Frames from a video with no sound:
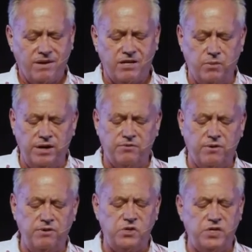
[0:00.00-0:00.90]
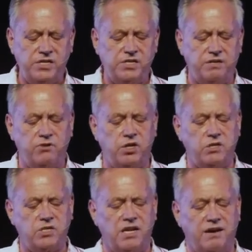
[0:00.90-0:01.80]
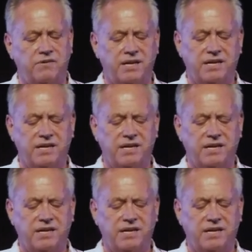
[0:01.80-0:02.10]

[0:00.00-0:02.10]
As we enter a new season of church life,